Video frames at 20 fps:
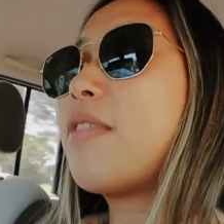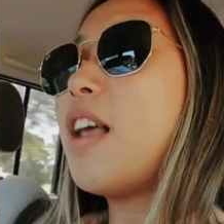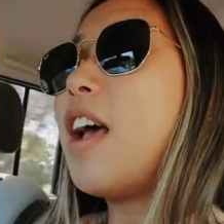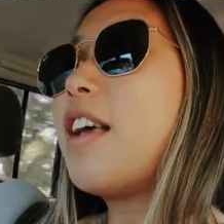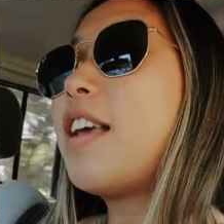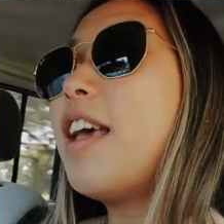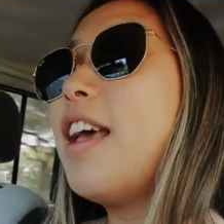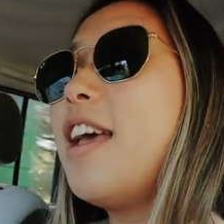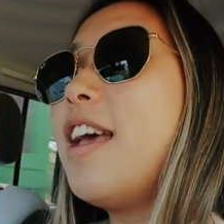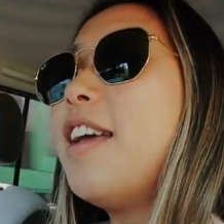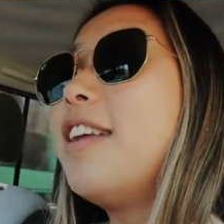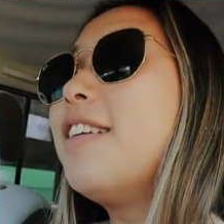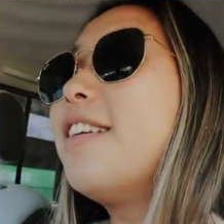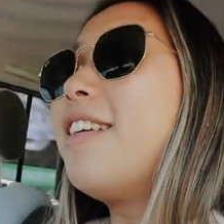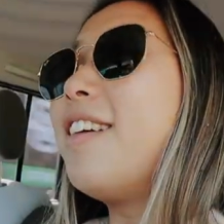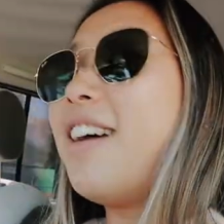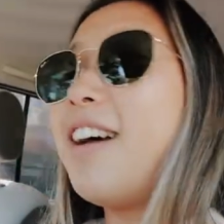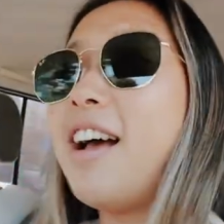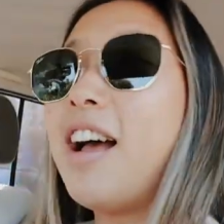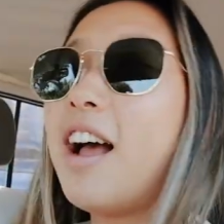
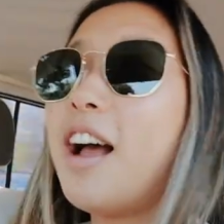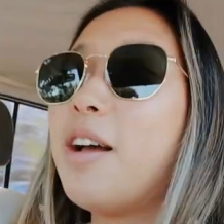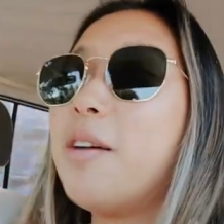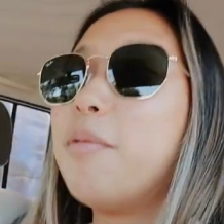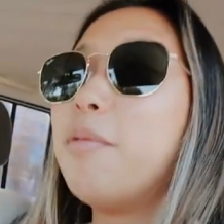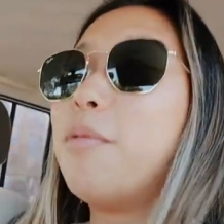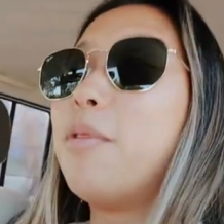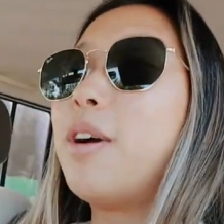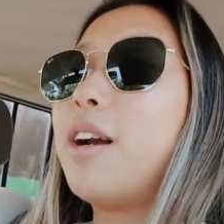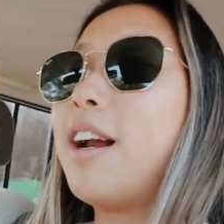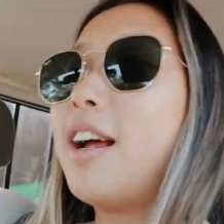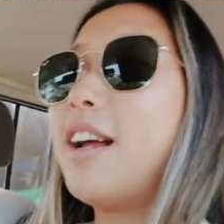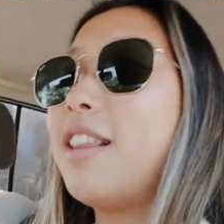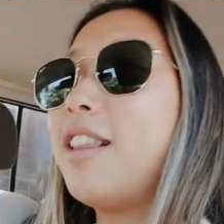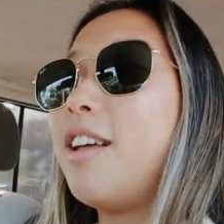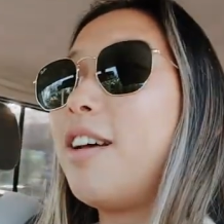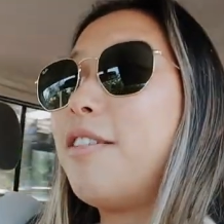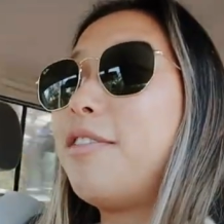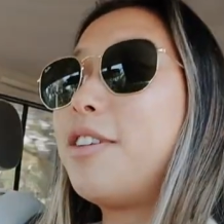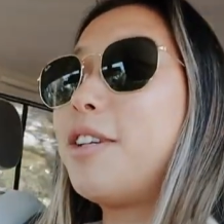Again, would I
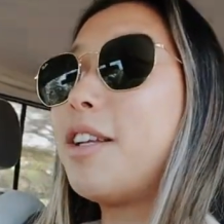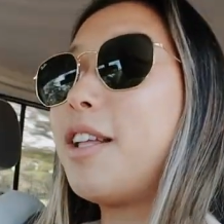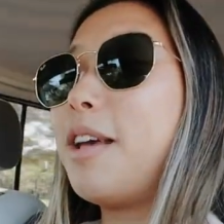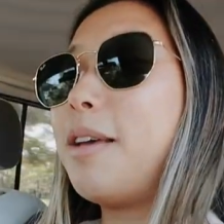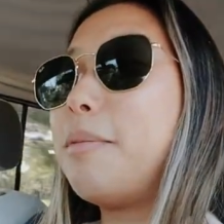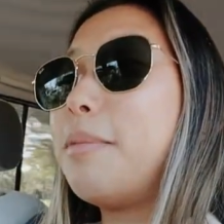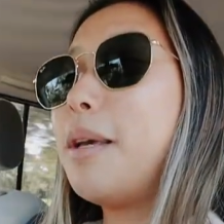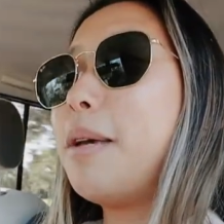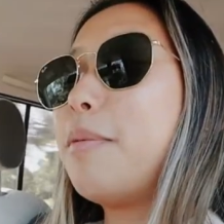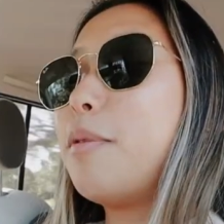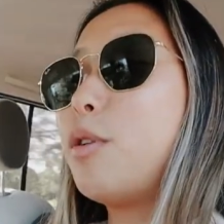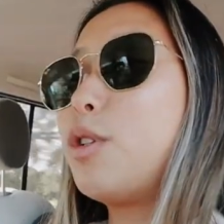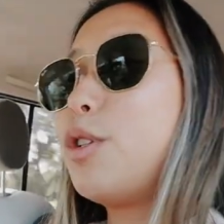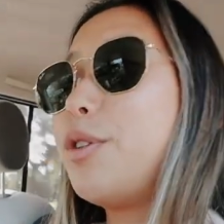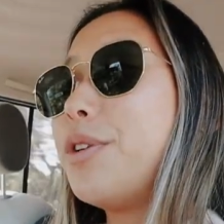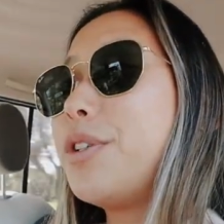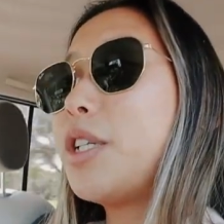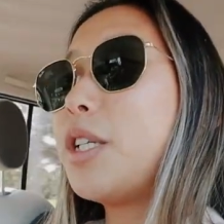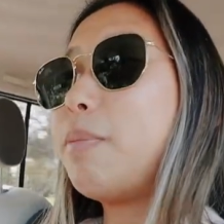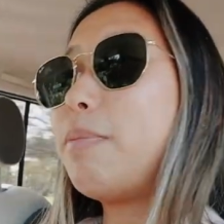love to like be able to
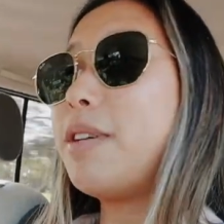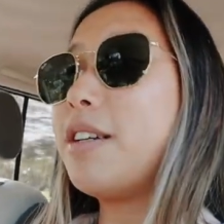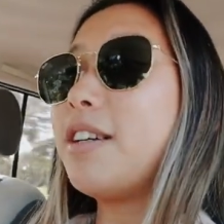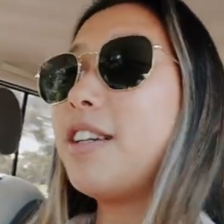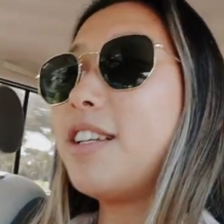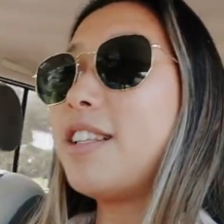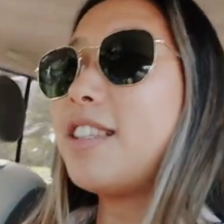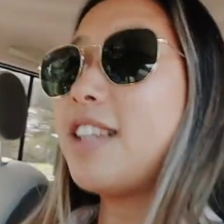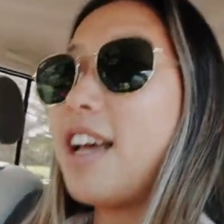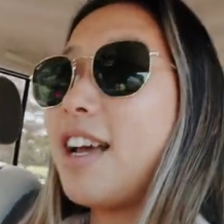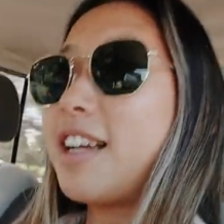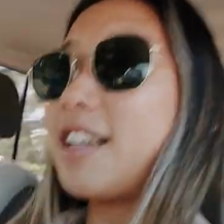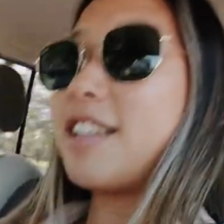experience that?